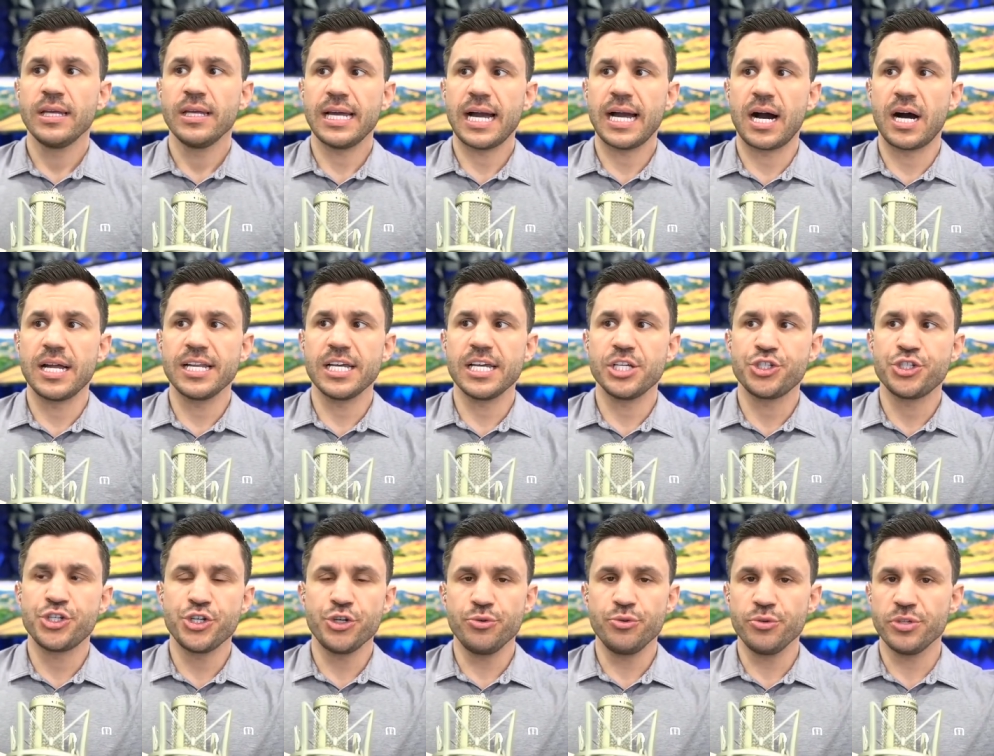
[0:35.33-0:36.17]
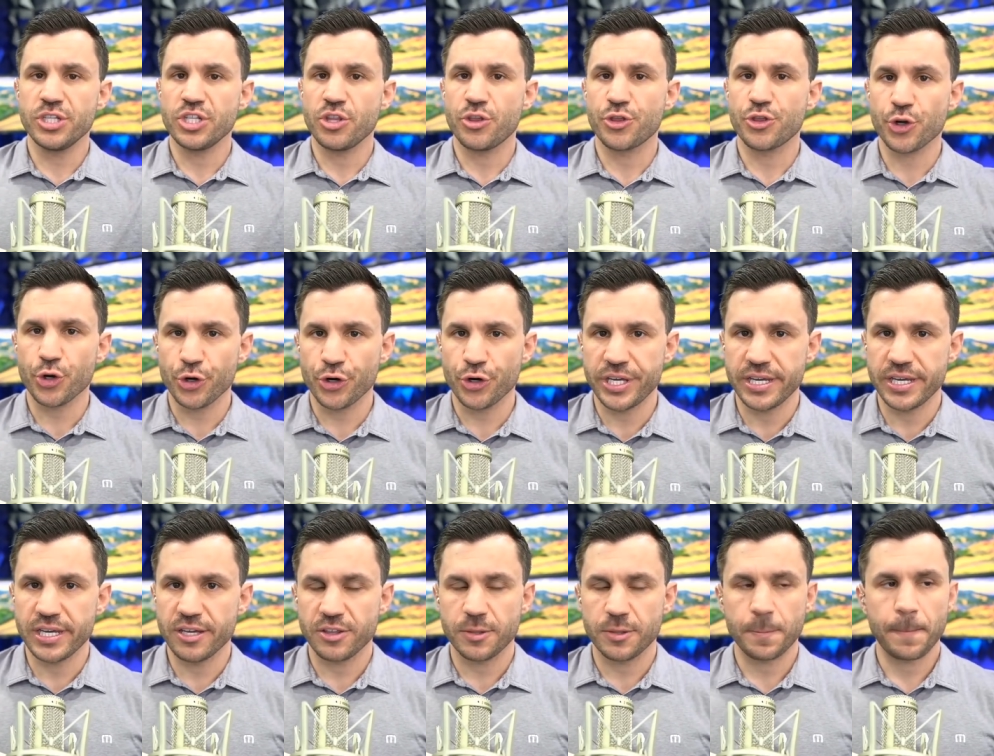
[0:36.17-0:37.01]
On June
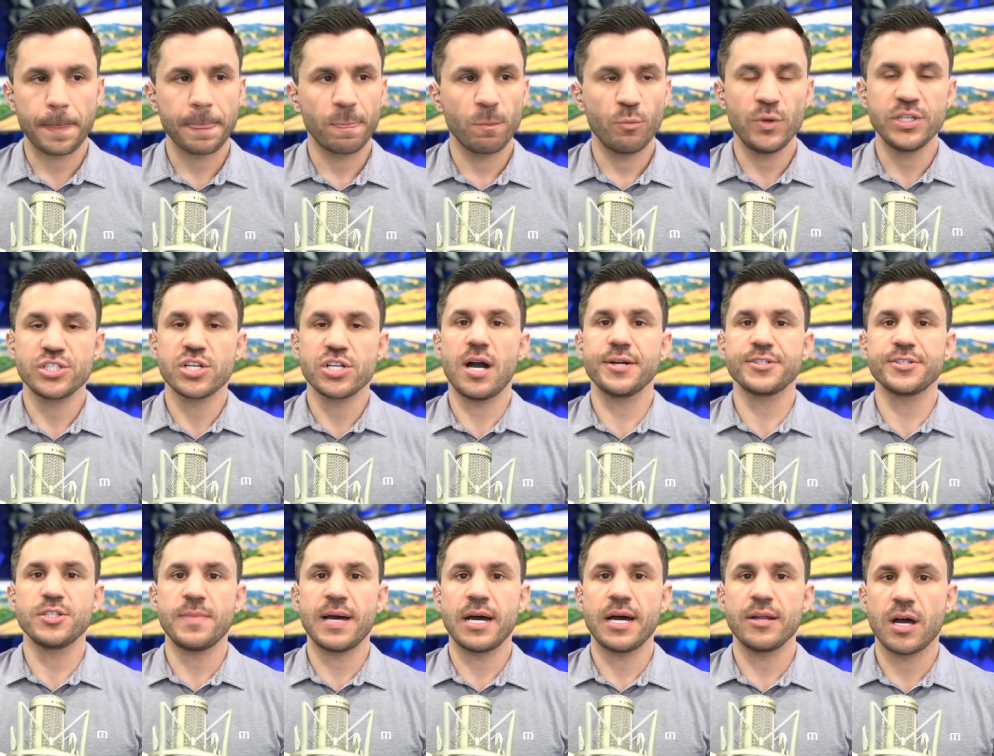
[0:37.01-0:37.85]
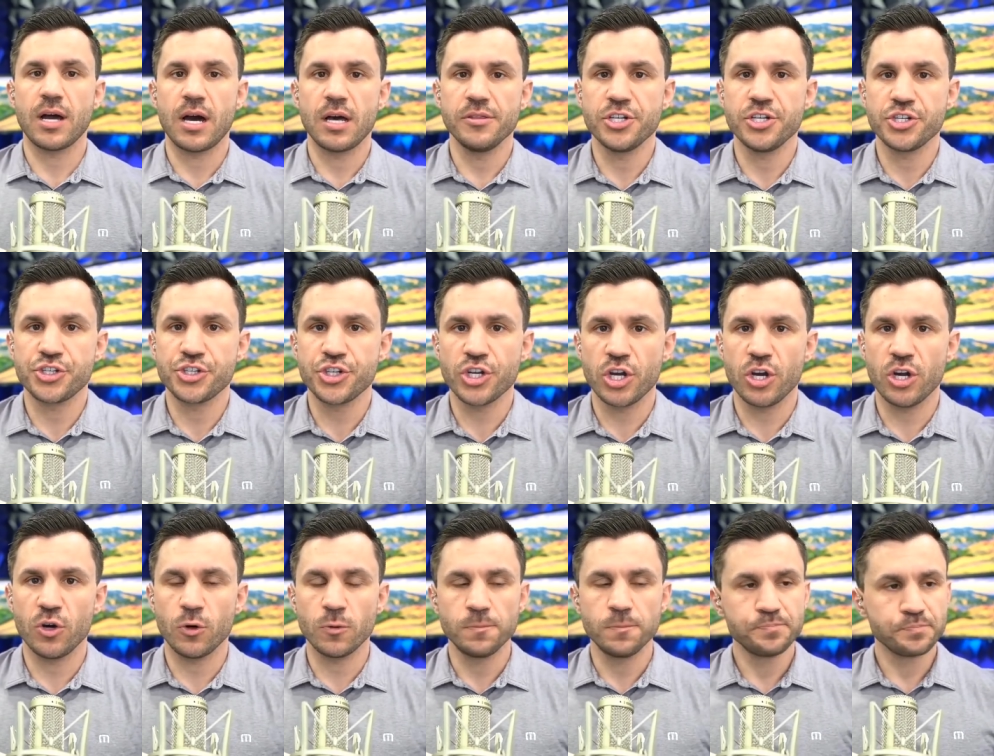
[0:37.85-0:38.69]
30th, we talked about on this
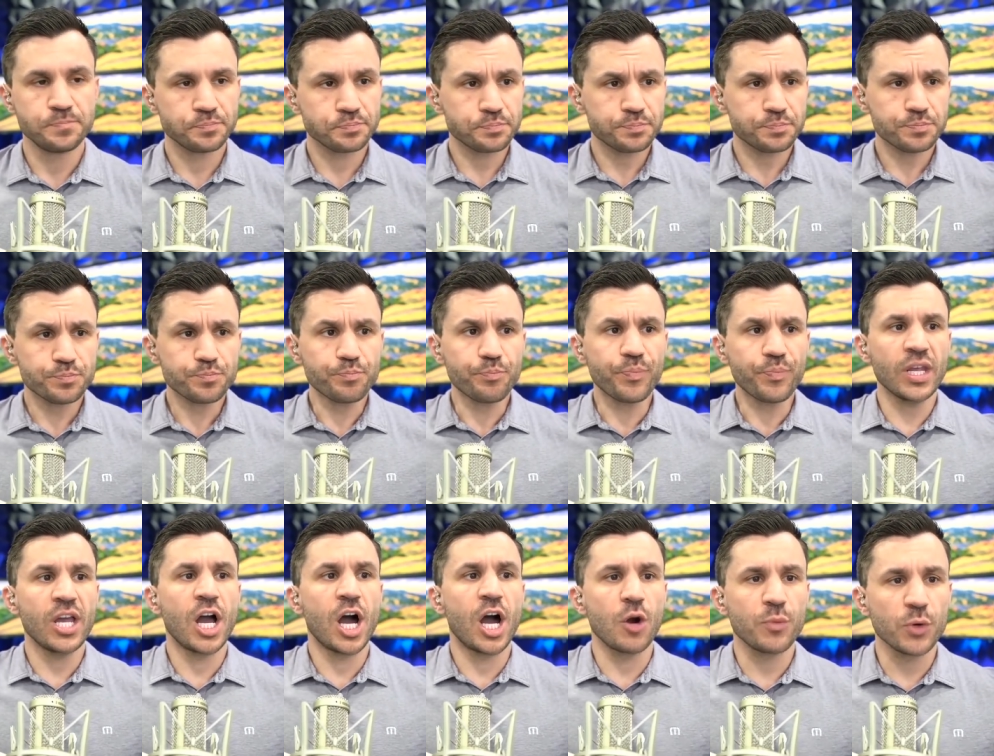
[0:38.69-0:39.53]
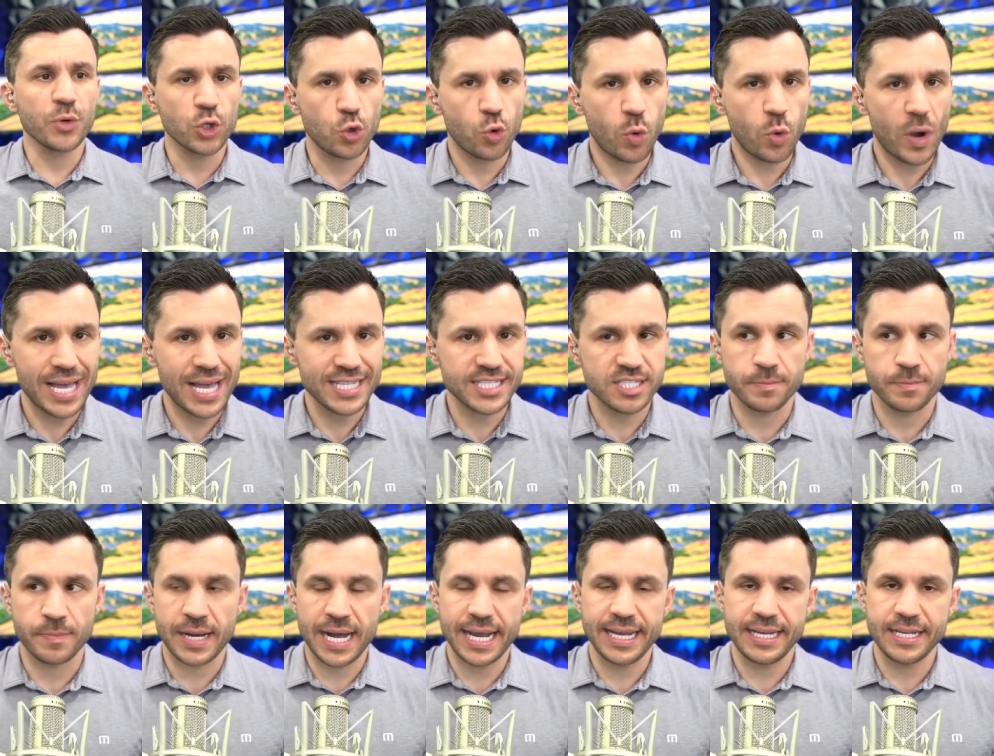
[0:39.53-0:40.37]
show a request
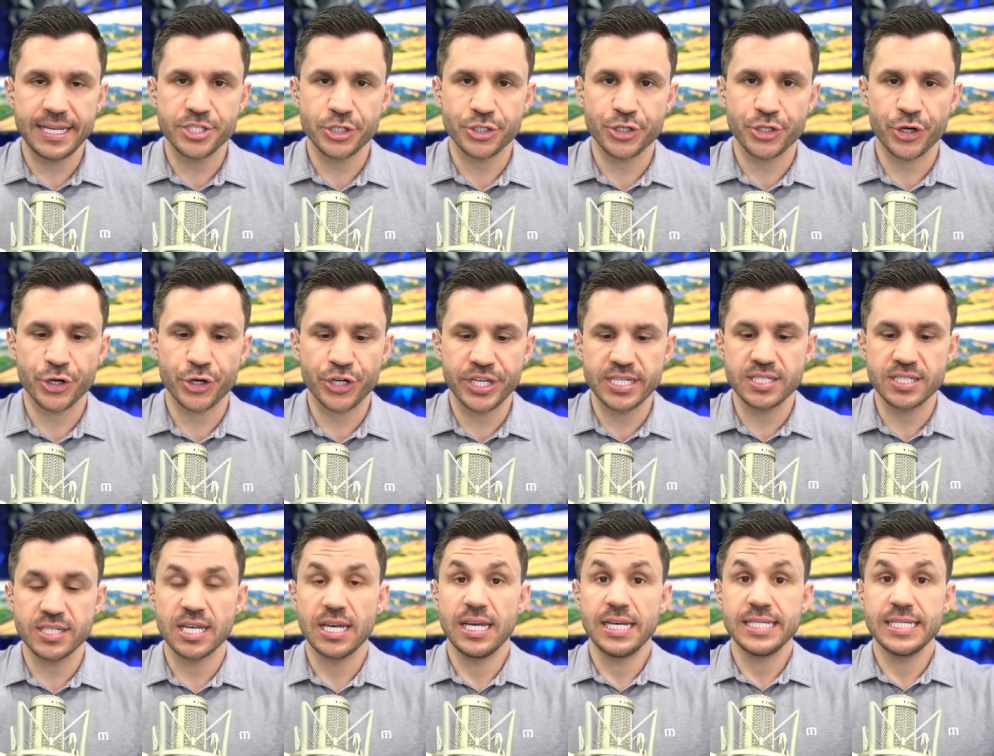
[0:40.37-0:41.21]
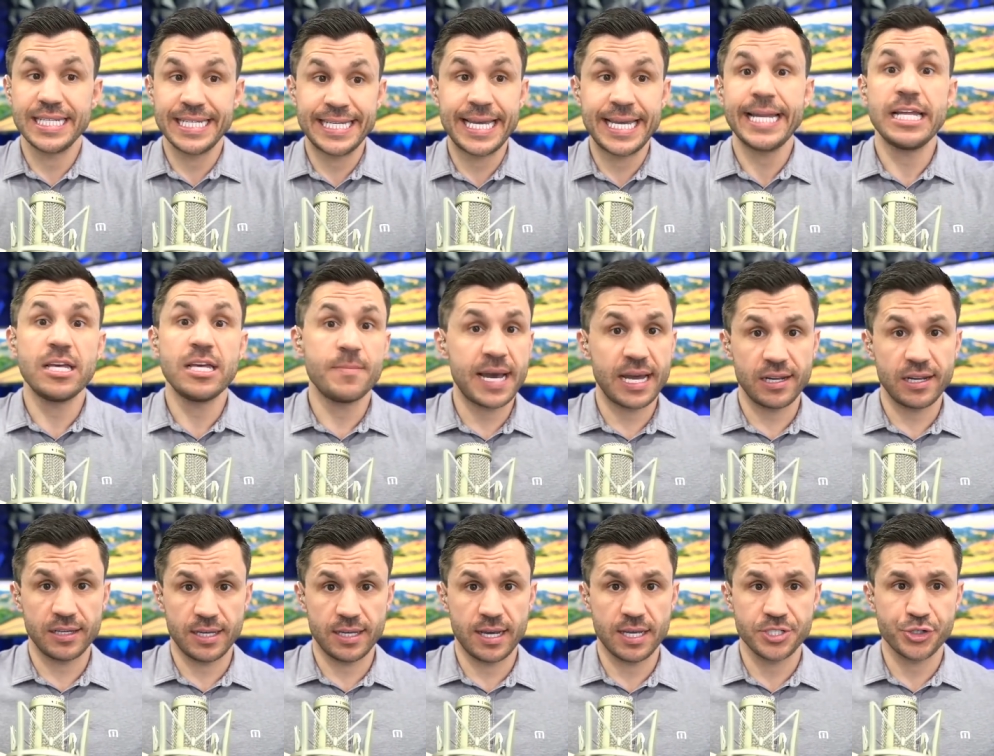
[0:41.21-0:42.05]
by his attorneys to get him out
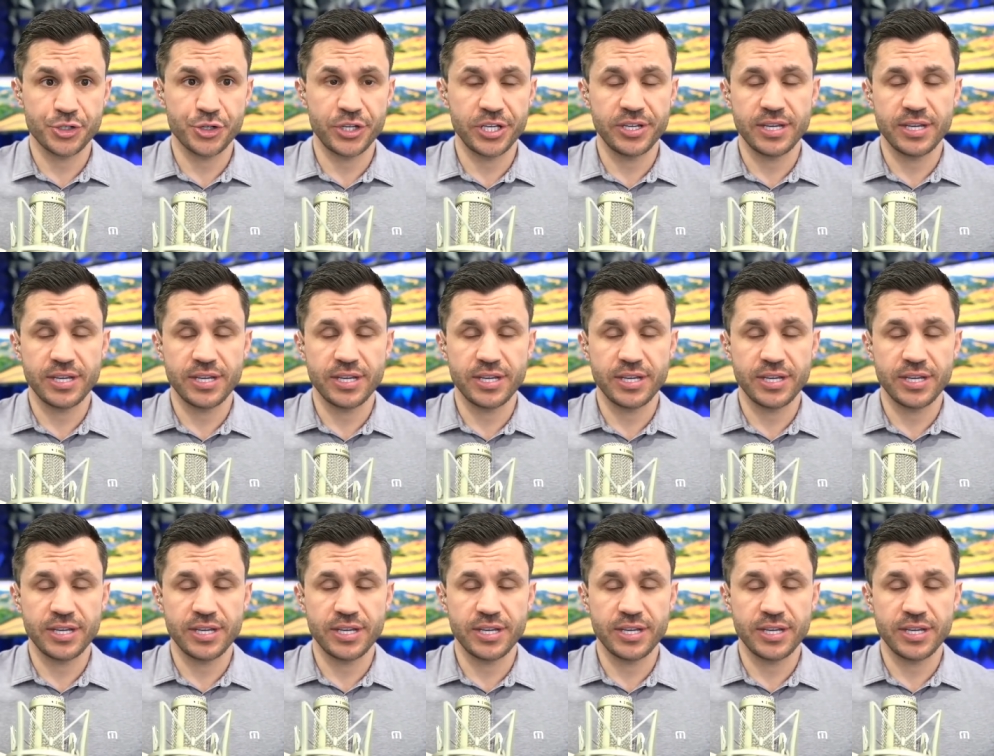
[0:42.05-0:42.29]
of custody.